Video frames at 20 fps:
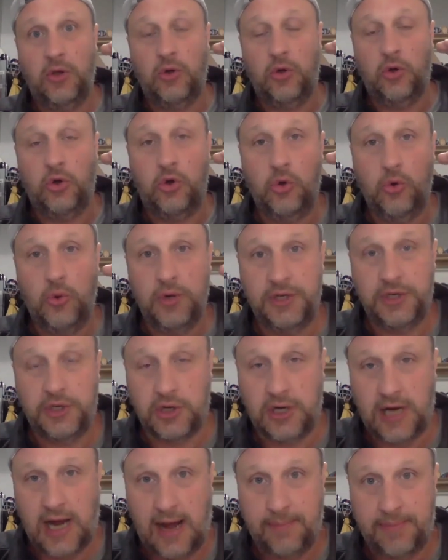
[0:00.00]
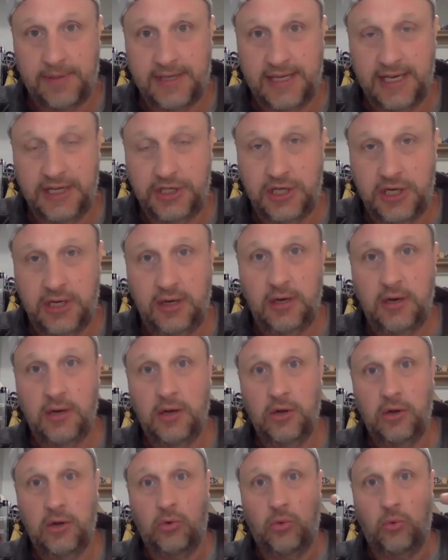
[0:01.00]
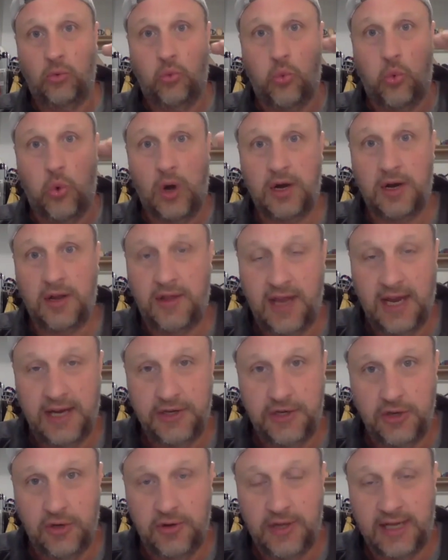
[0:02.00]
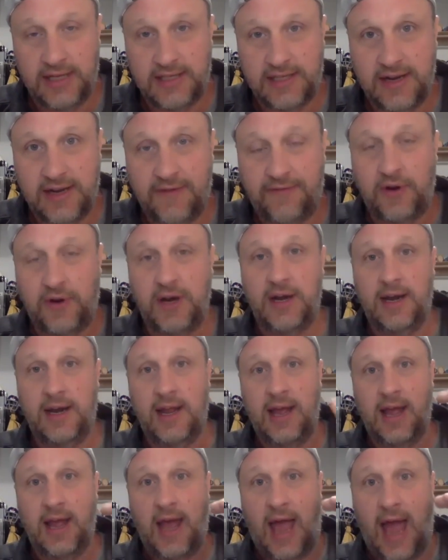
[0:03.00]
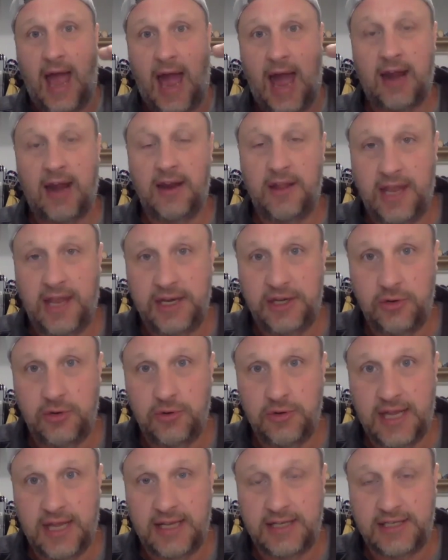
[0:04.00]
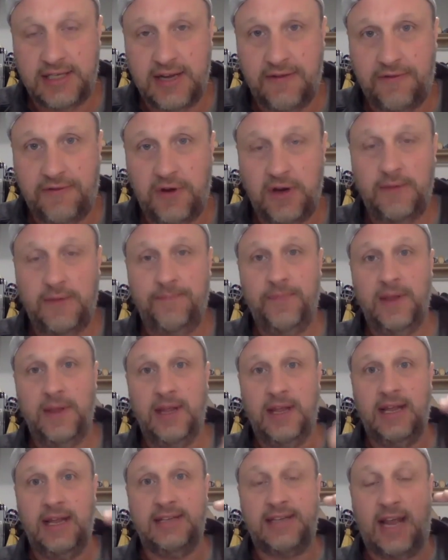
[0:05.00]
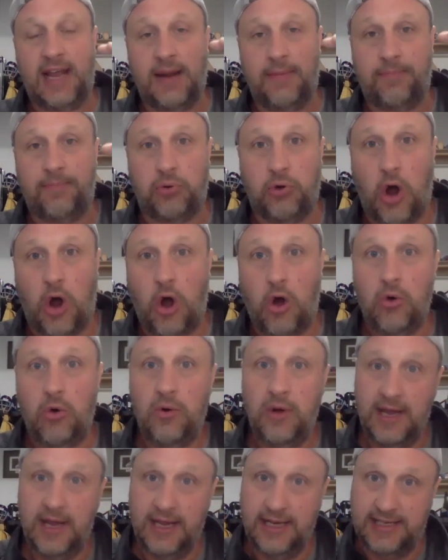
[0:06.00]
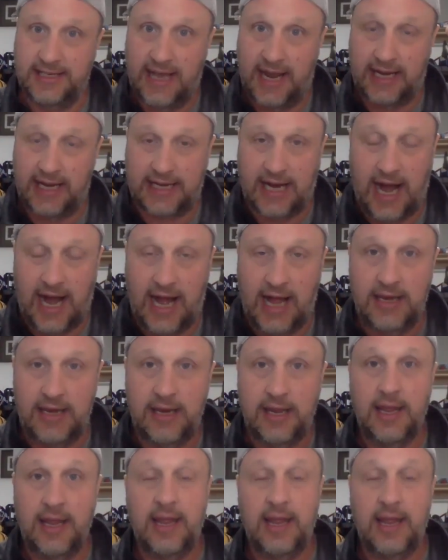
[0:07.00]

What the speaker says: Who is your competition? What do they do that's different? How do they do it that's different? Is that a pro? Is that a con?